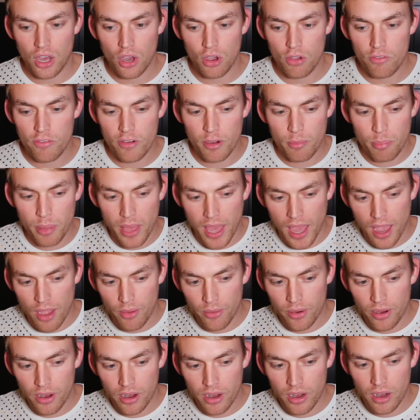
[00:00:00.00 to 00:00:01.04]

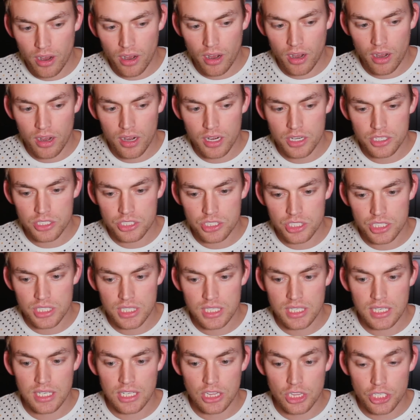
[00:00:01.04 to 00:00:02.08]
overpower her.
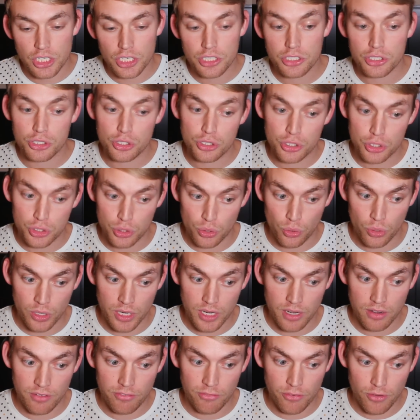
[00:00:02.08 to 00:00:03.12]
She looked
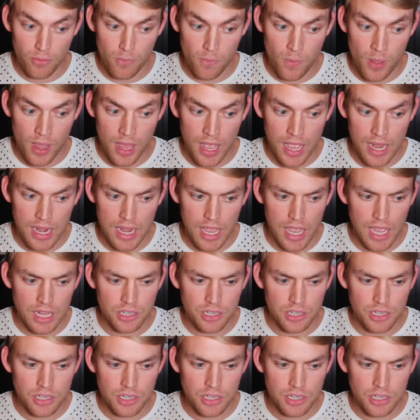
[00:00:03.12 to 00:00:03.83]
short for one,